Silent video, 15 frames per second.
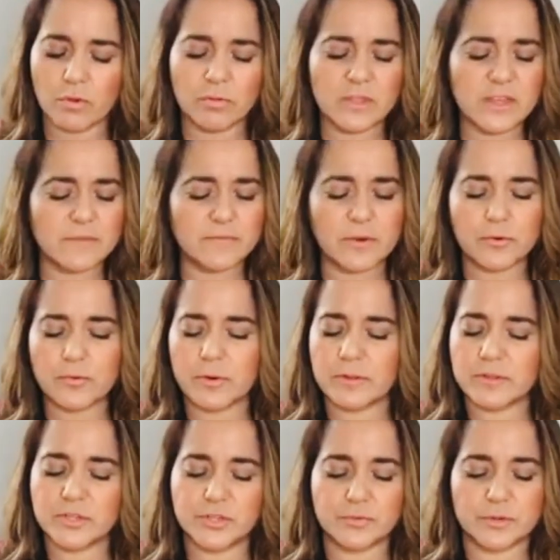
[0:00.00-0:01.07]
only if you're
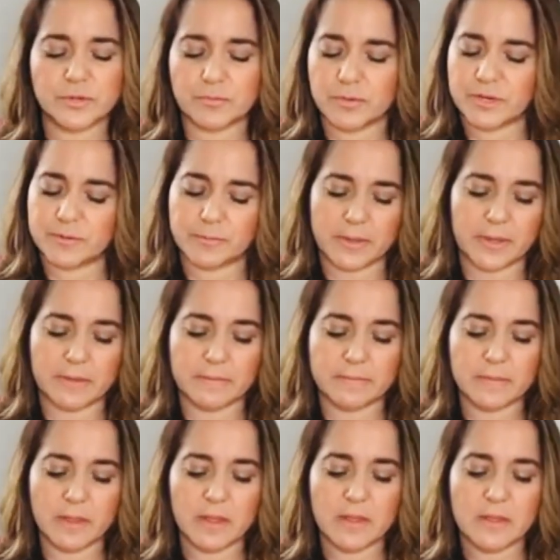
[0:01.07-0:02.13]
willing, do it with me
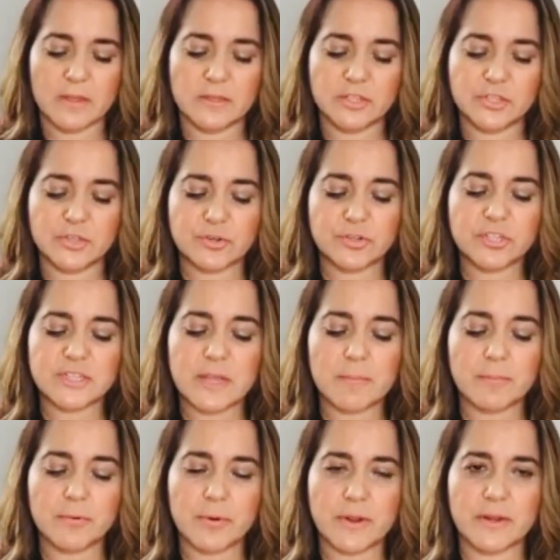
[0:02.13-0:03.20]
they're
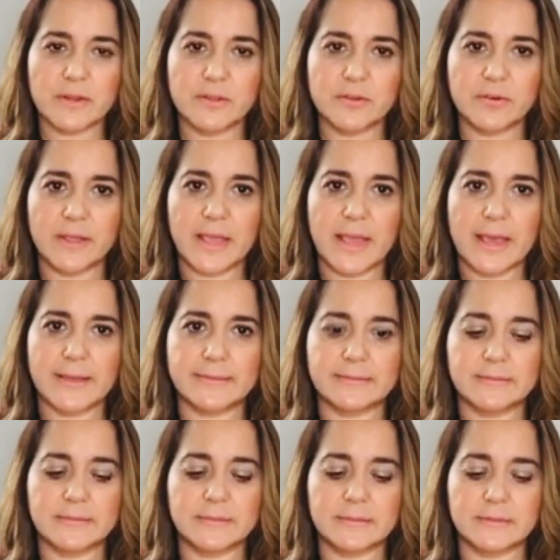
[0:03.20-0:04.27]
your
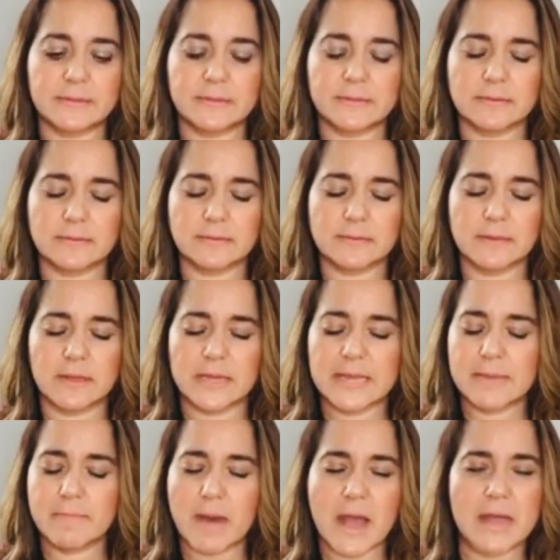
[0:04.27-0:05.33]
hands.
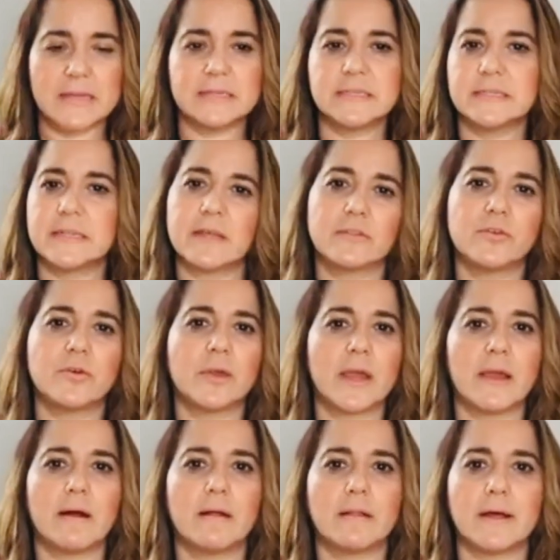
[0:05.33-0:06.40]
Imagine that you
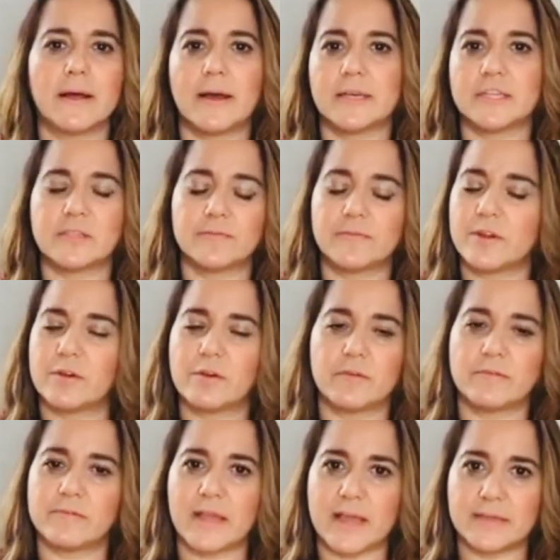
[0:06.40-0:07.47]
held a sphere
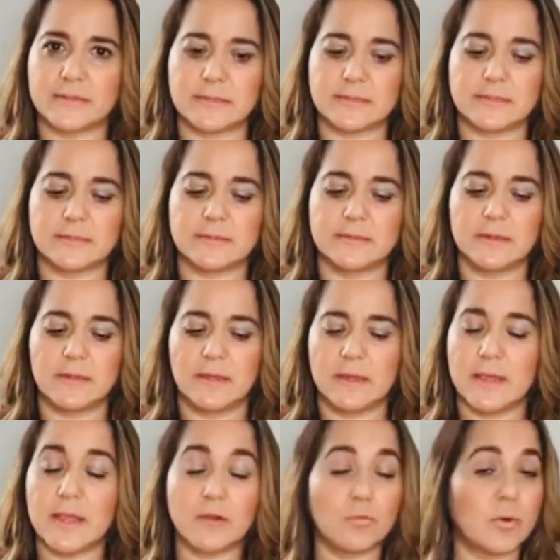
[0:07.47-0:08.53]
of light
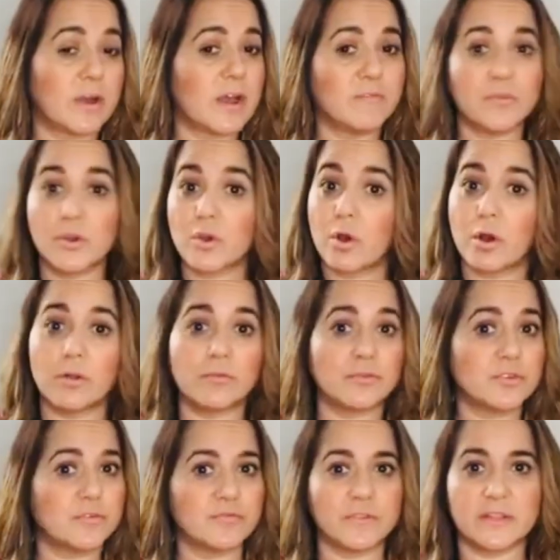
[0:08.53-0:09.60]
in whatever color
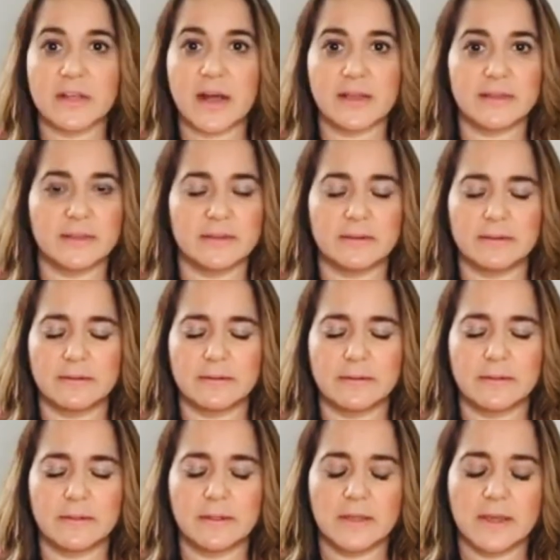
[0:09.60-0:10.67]
you feel guided
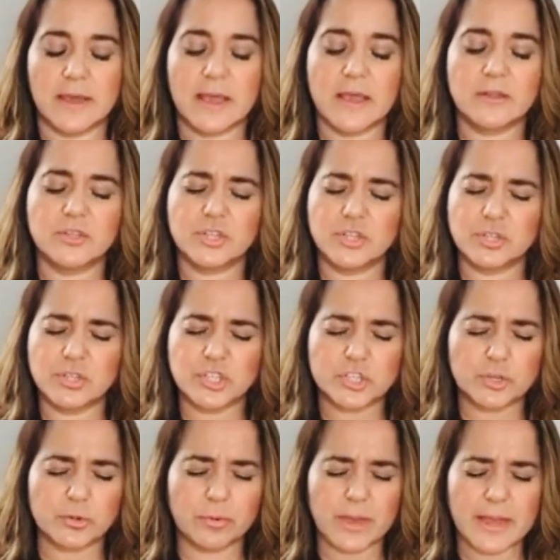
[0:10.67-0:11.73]
and just
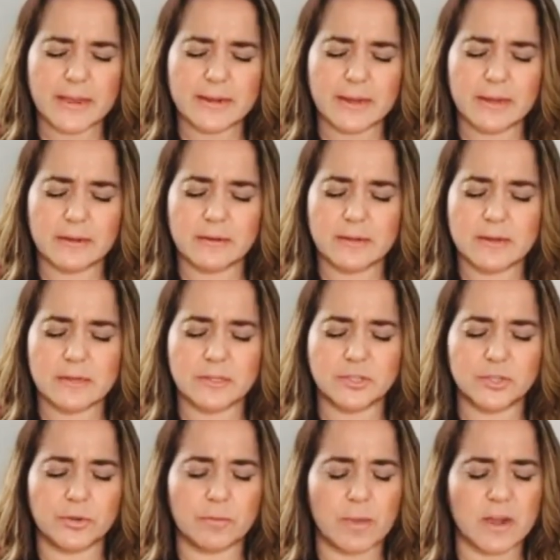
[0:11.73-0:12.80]
create it because
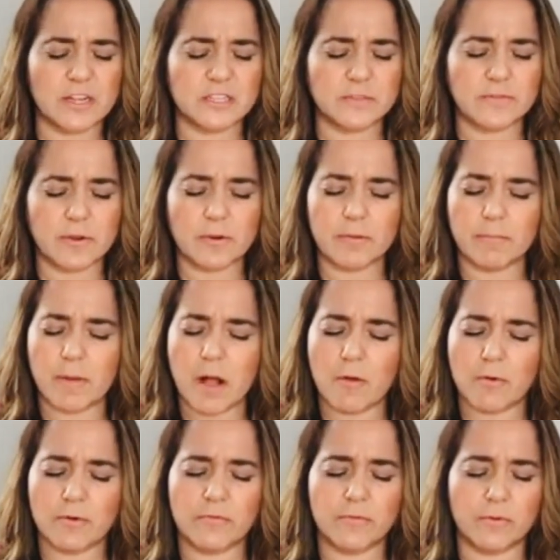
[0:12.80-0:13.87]
your mind is very
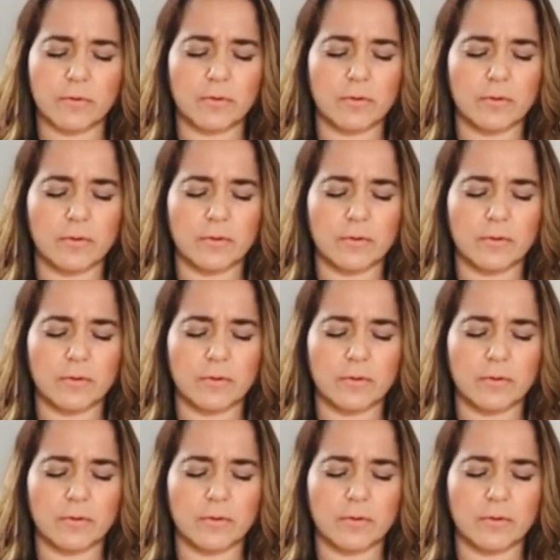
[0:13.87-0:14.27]
powerful.